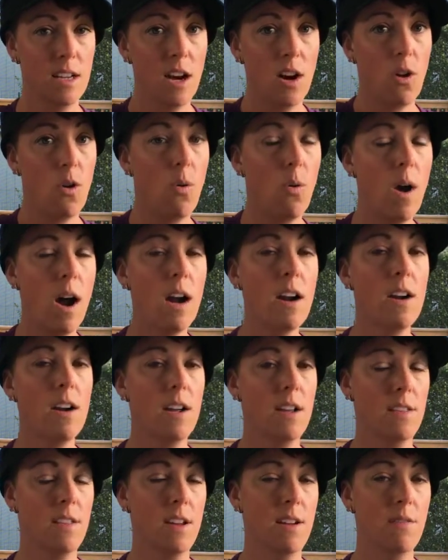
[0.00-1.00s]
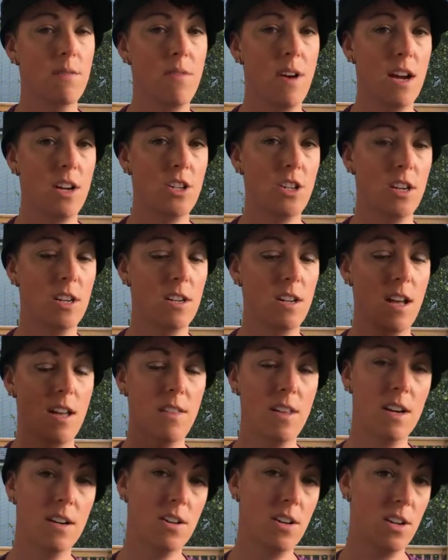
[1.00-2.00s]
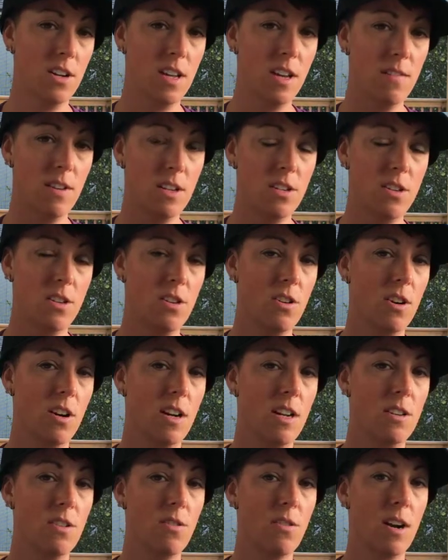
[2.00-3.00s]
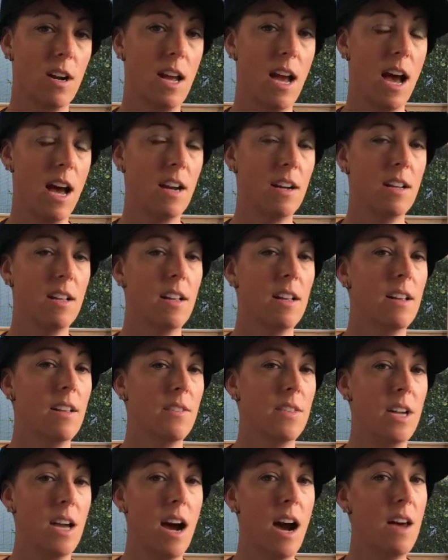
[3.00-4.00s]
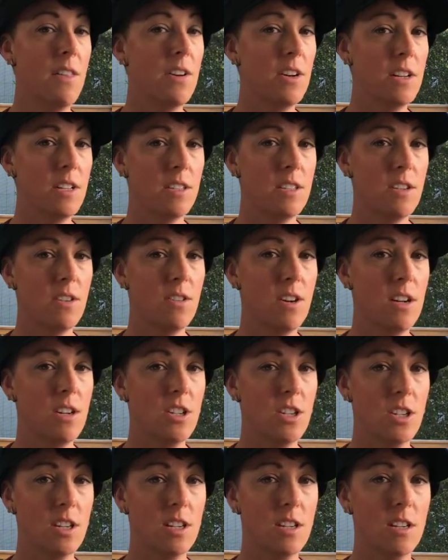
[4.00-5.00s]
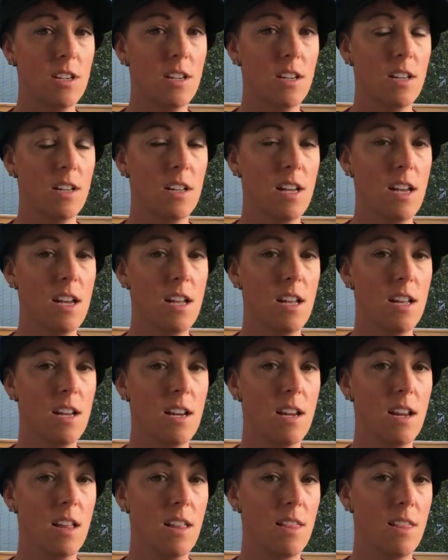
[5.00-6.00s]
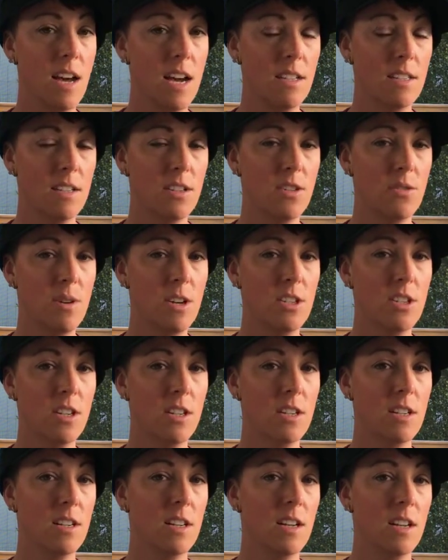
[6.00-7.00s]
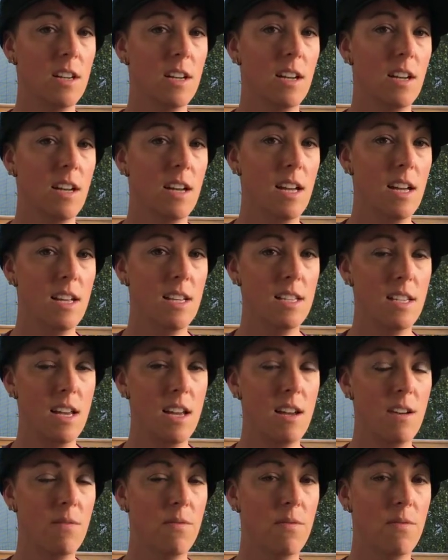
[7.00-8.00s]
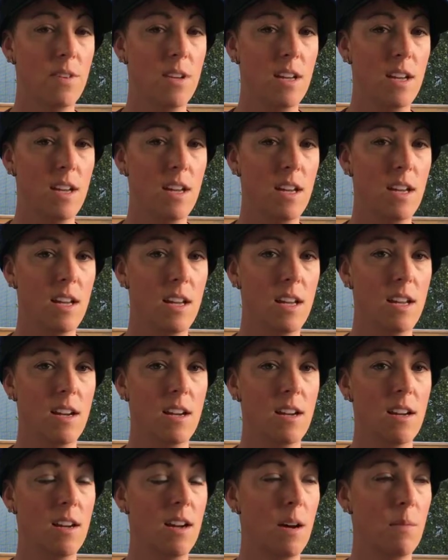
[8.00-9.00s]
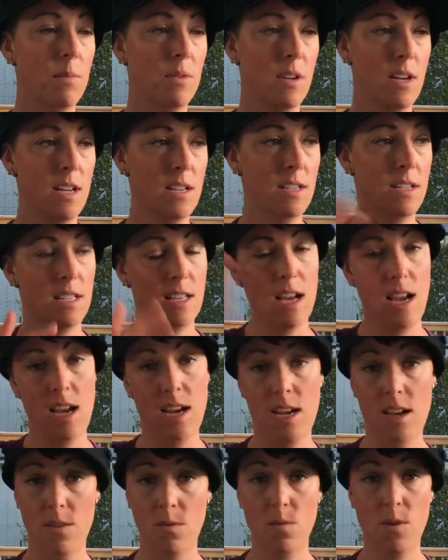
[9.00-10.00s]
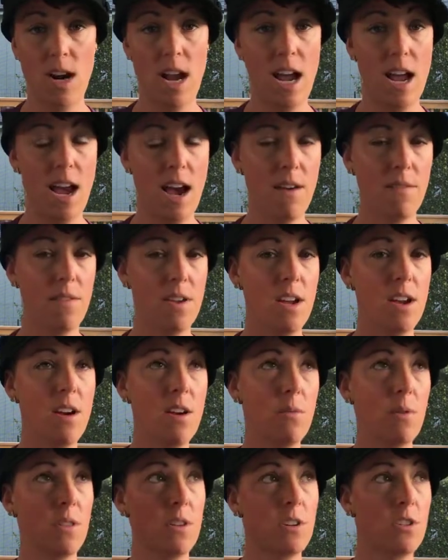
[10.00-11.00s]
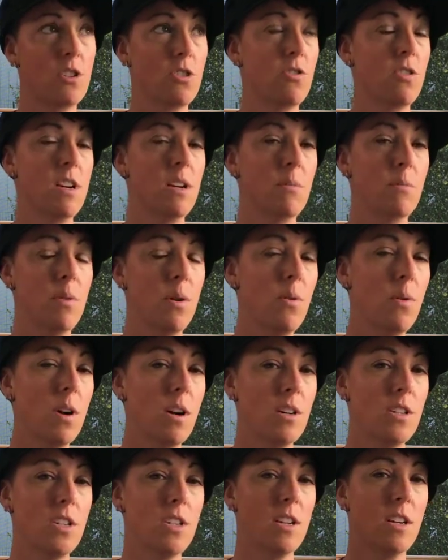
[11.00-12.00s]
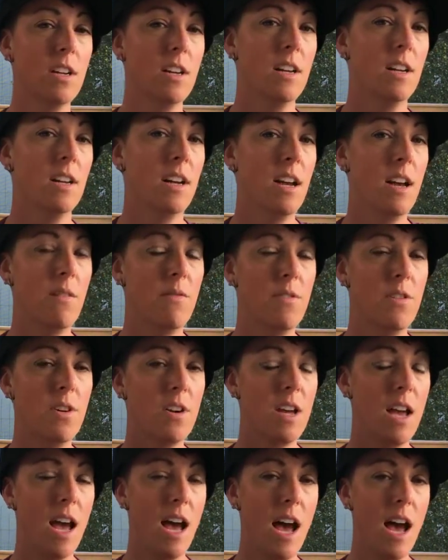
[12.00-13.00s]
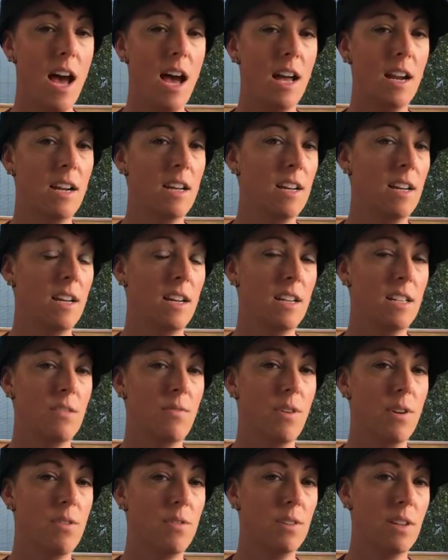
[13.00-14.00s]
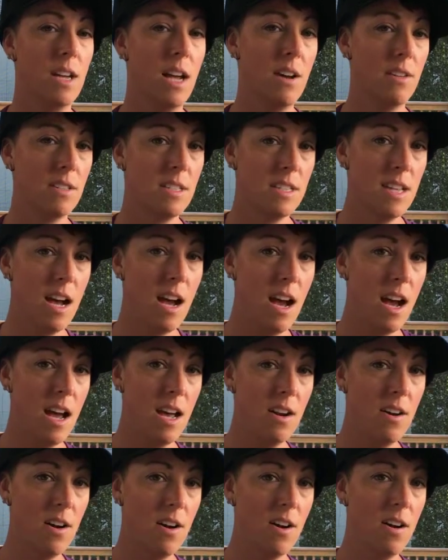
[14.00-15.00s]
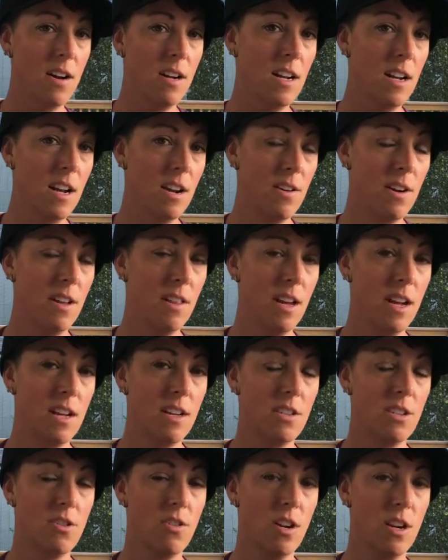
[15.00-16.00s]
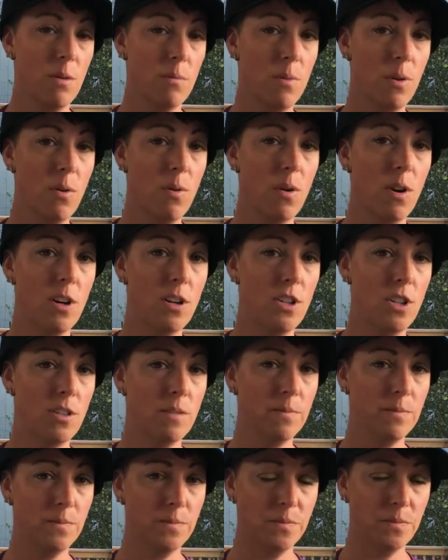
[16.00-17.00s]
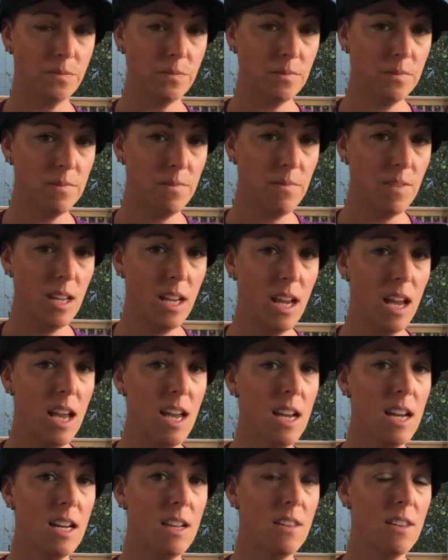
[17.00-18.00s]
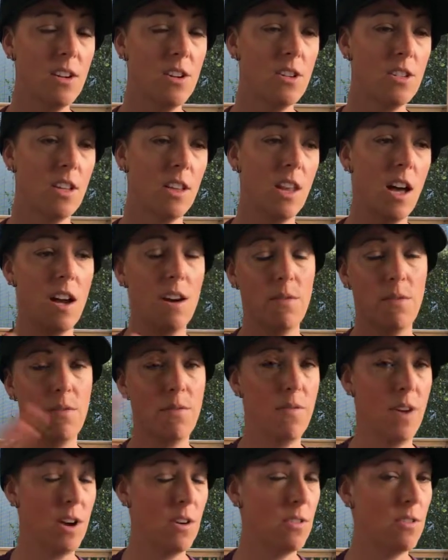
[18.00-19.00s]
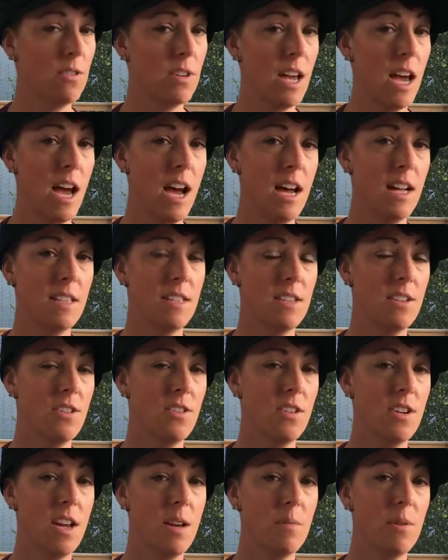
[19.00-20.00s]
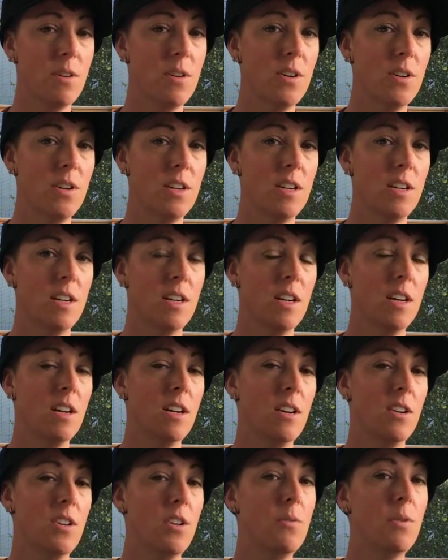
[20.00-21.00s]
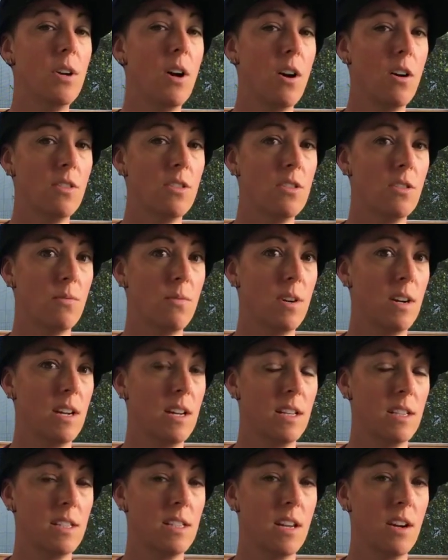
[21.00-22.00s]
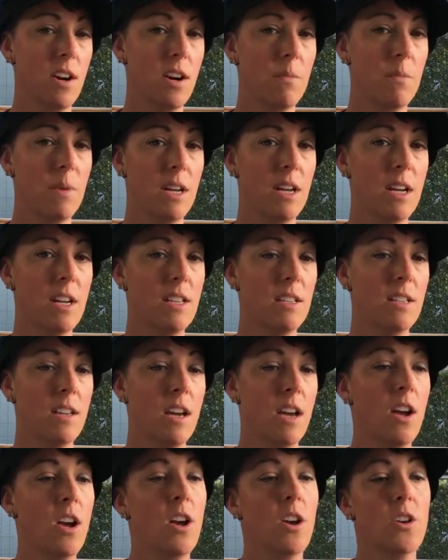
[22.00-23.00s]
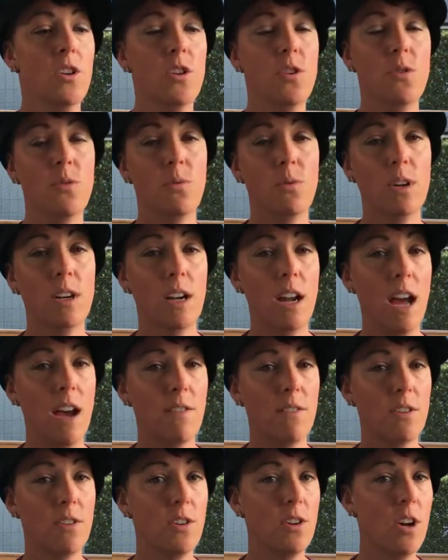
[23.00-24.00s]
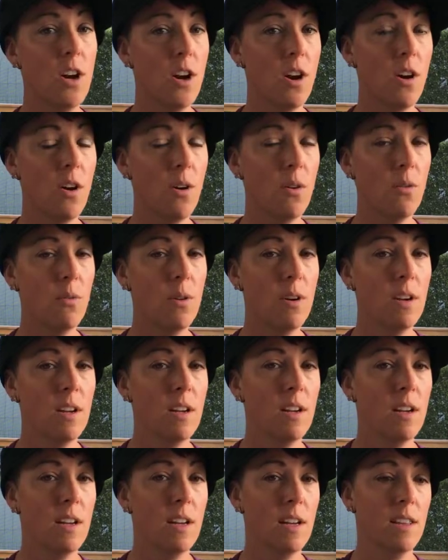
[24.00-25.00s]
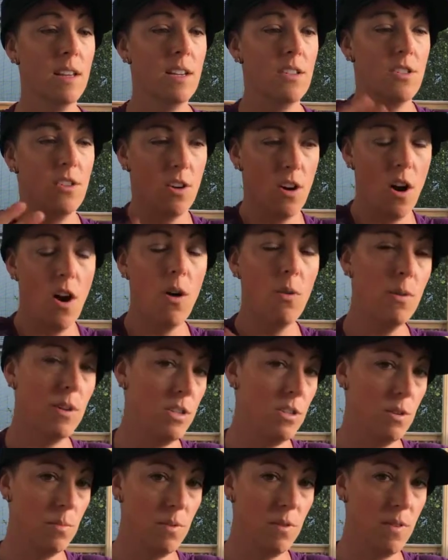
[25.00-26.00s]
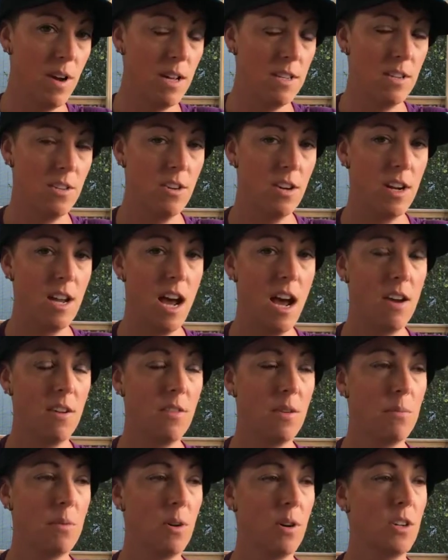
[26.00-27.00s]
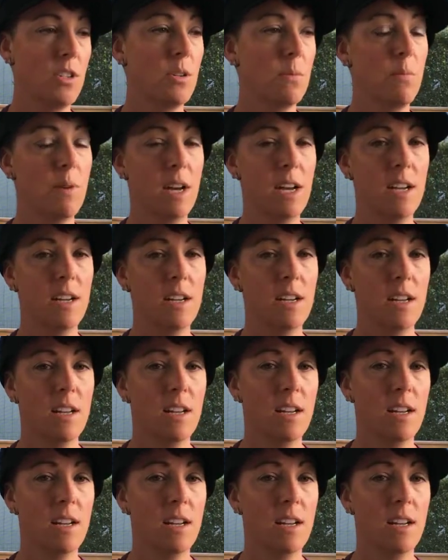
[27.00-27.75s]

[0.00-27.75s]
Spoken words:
acquiring the infection and then could give it to your indoor cat. The other consideration in that situation is if in a place like what I have here with a screen porch, if your cat is frequently outside on an area like a screen porch and there's a lot of feral cats in your neighborhood, you would also want to consider it, because you wouldn't ever know unless you're always supervising your cat on the porch, but